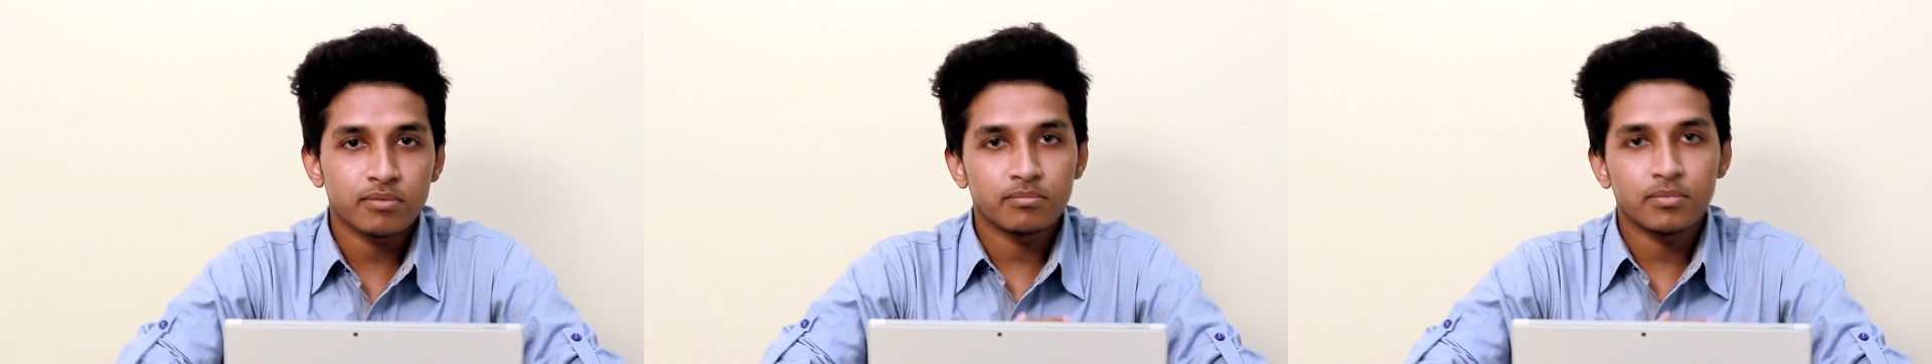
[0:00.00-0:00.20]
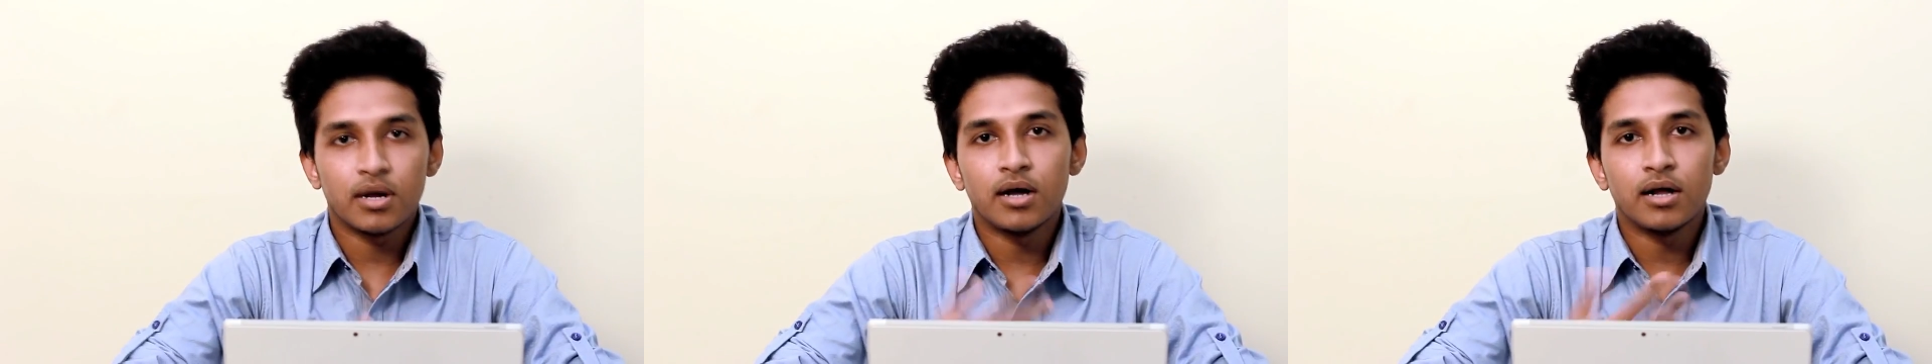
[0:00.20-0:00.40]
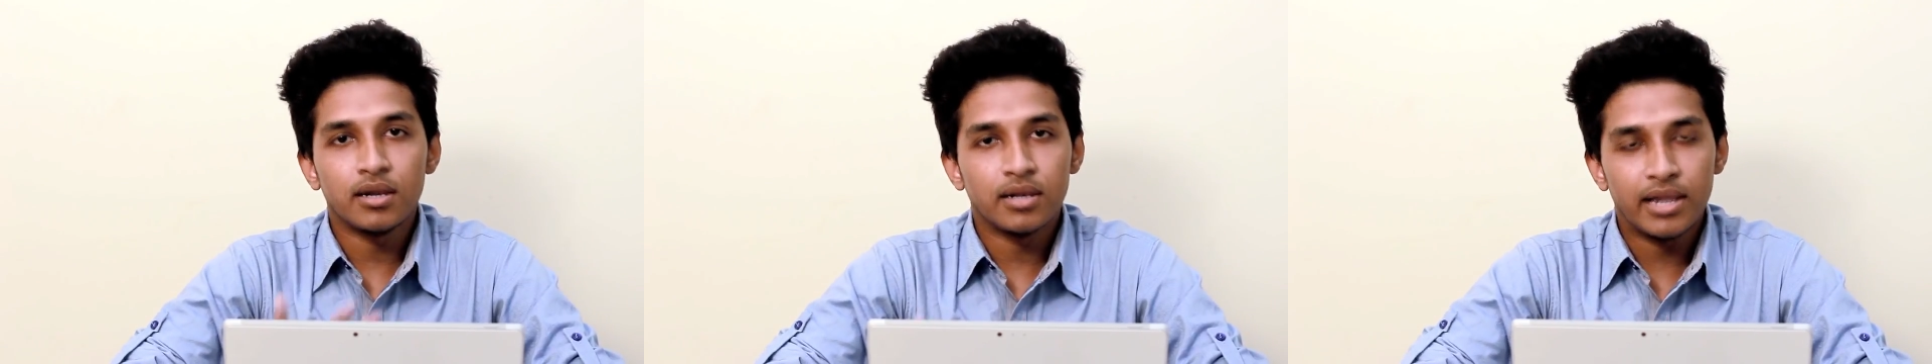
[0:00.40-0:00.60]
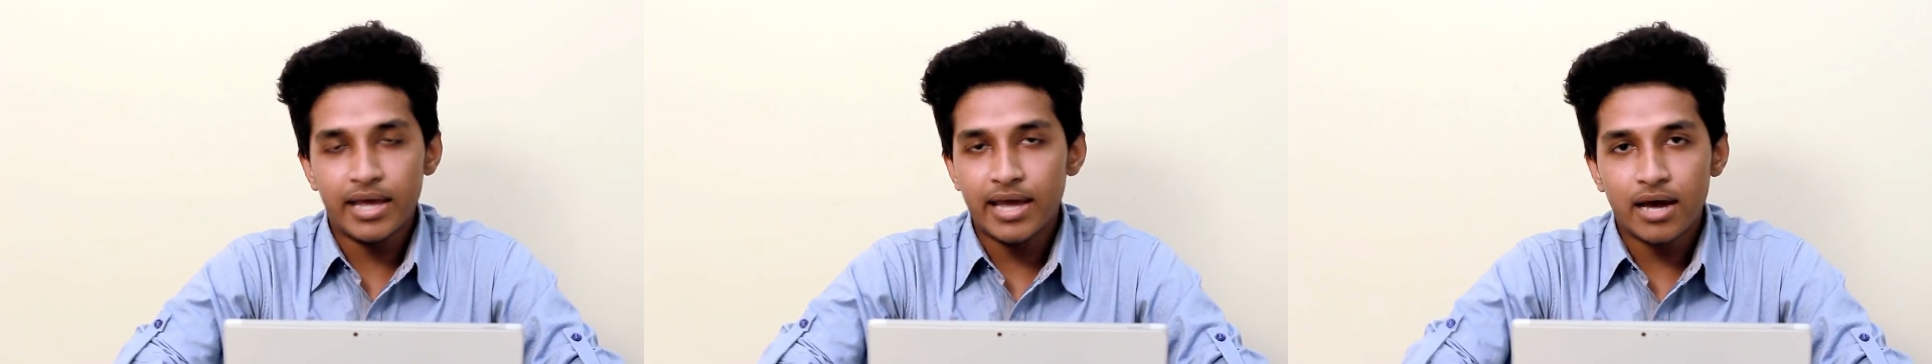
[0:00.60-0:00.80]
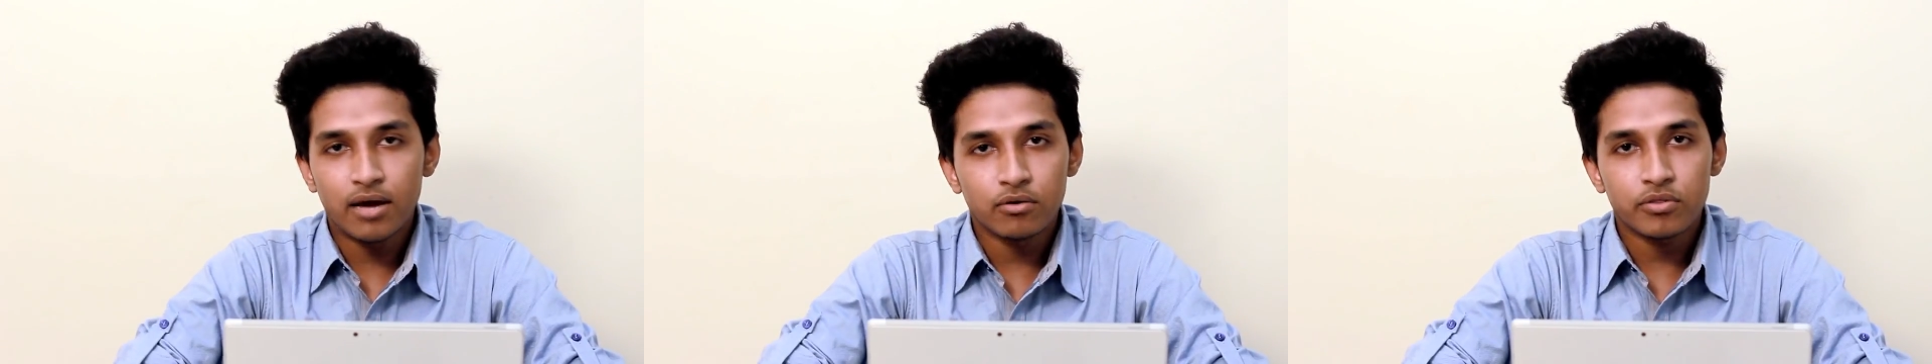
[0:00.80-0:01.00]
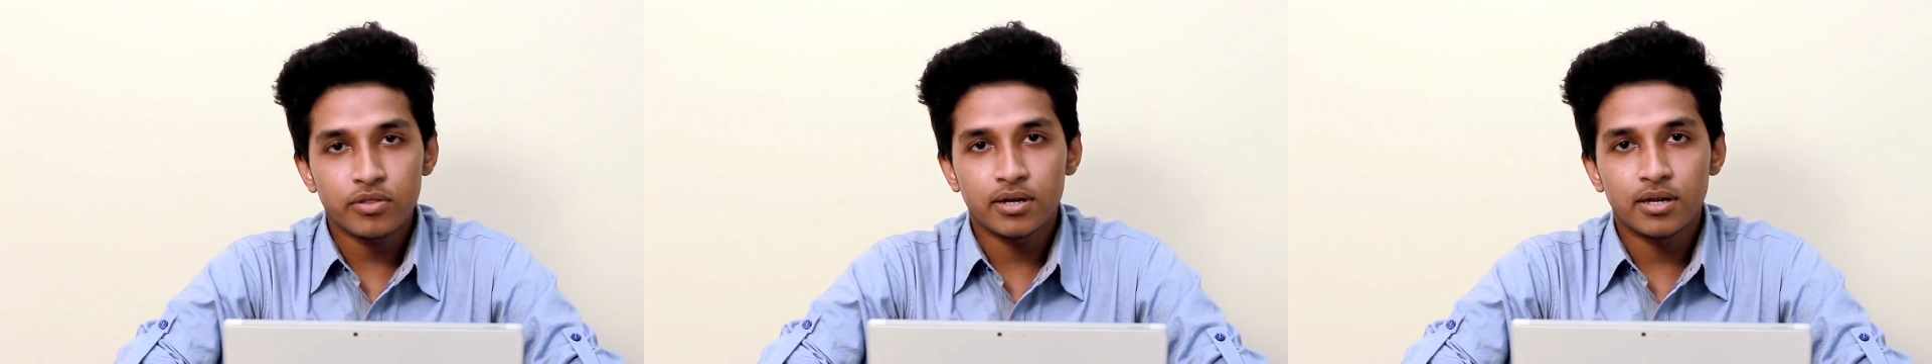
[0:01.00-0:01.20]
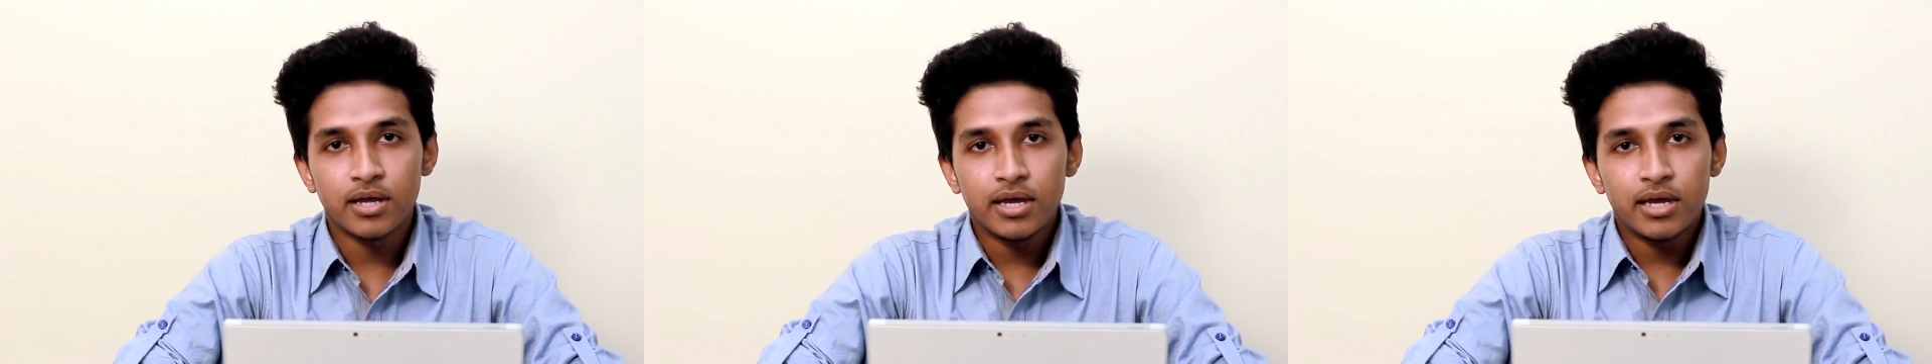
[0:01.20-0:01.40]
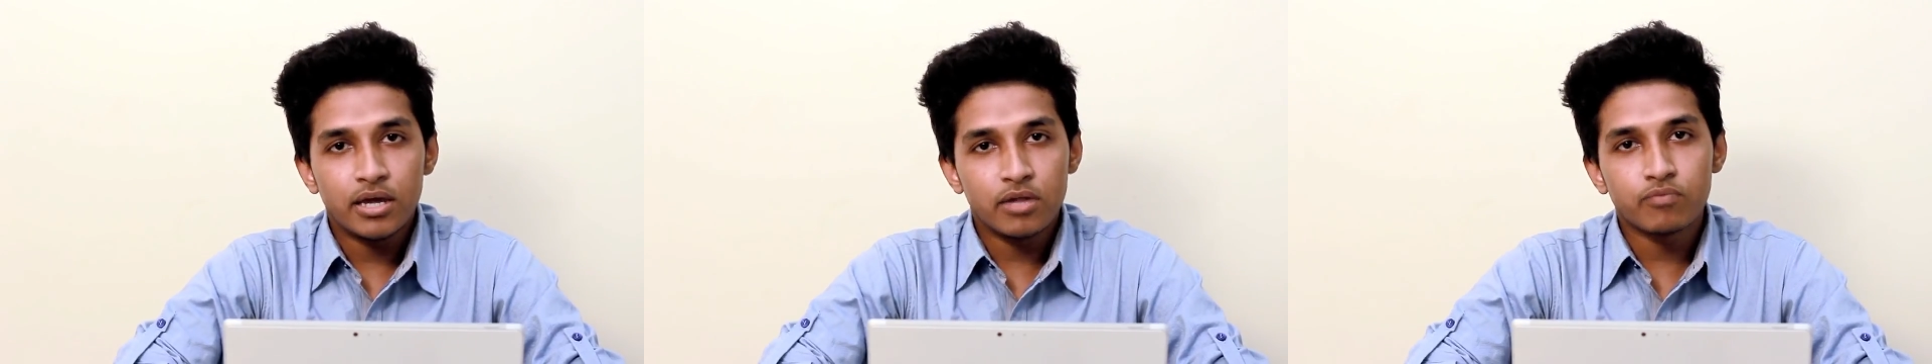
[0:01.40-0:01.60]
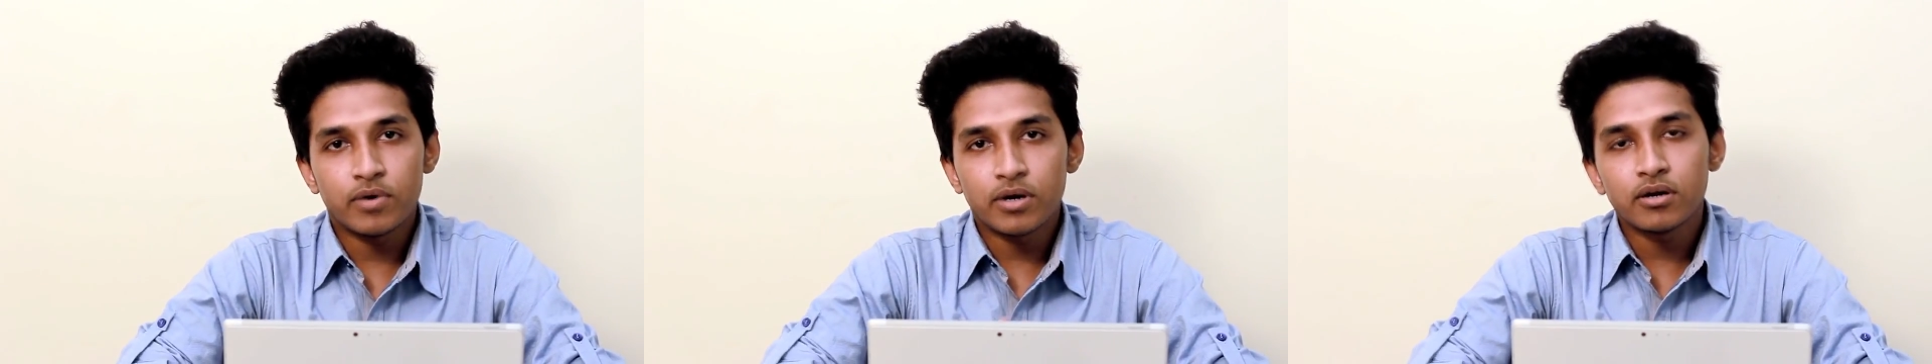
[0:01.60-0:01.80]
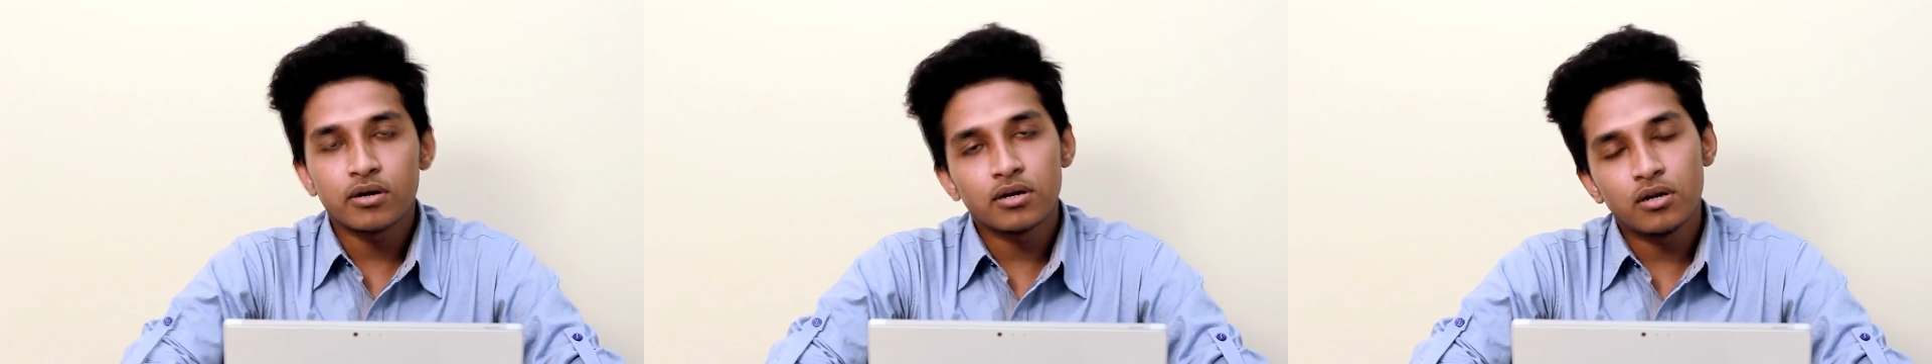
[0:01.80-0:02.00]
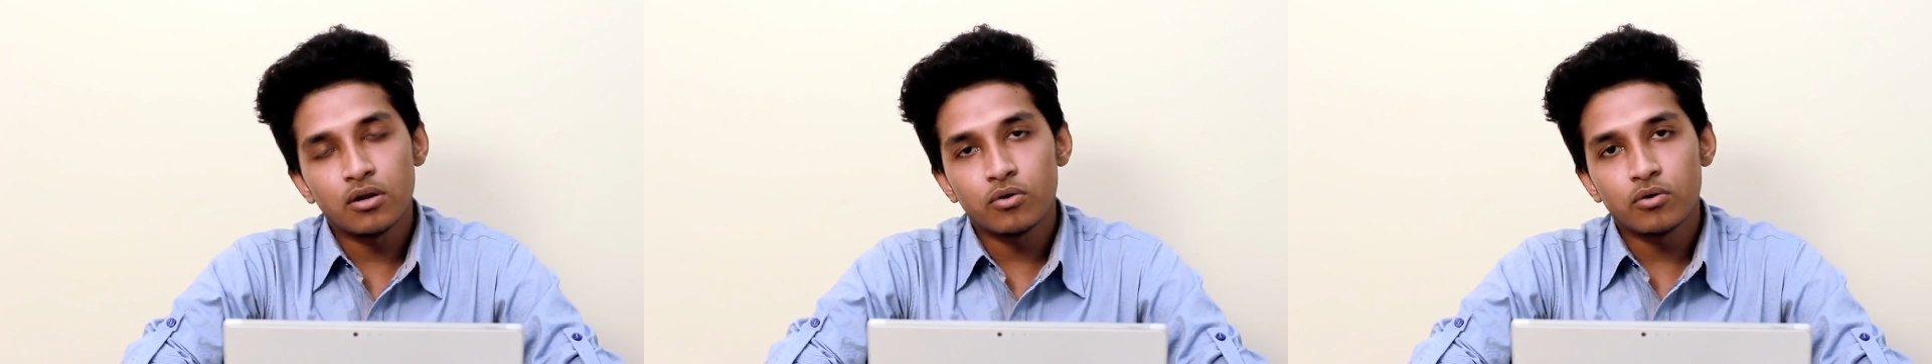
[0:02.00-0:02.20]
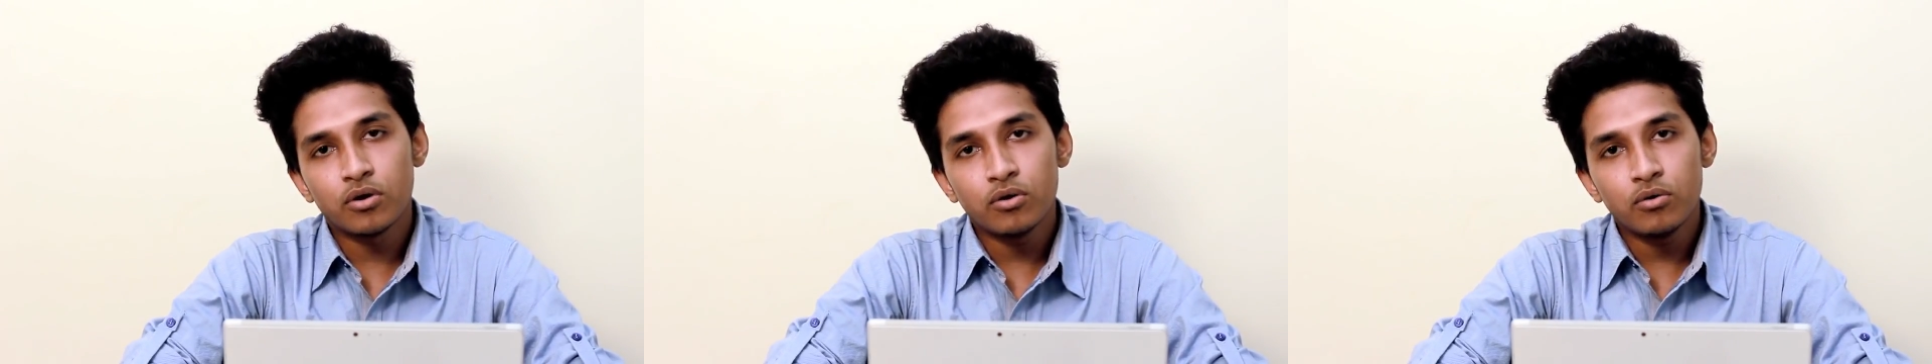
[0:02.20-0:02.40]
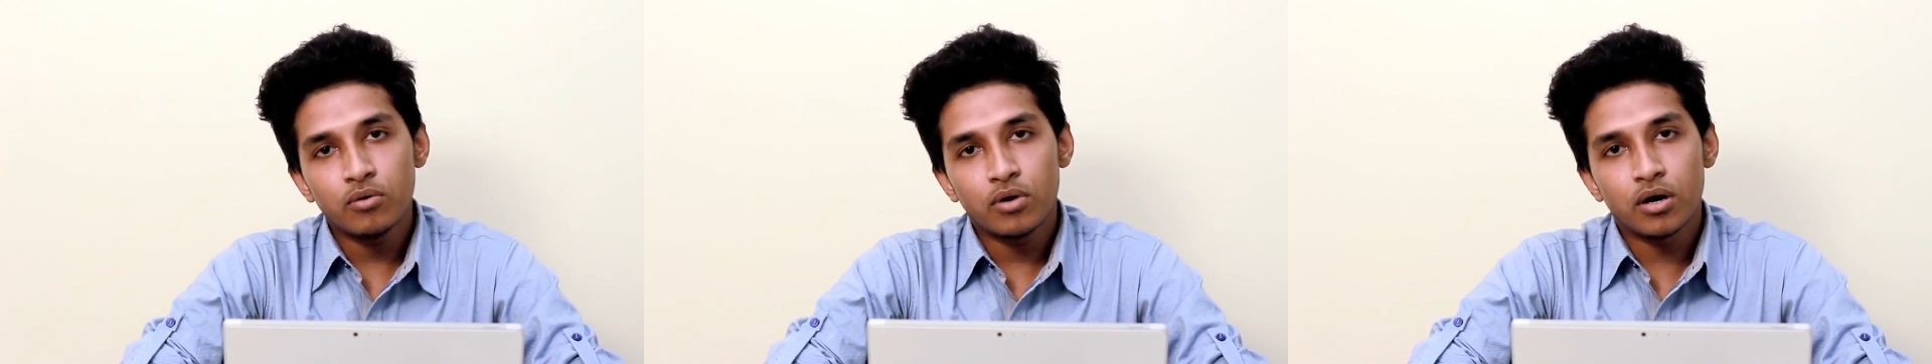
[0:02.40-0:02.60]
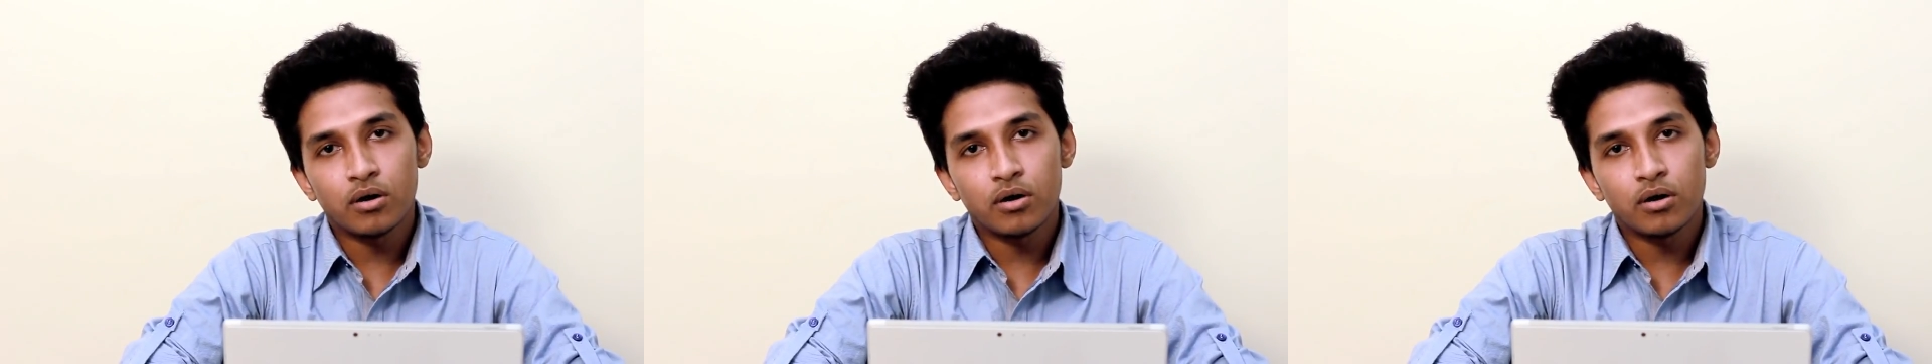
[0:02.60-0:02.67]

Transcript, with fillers: some uh, layouts, and he's working on a logo.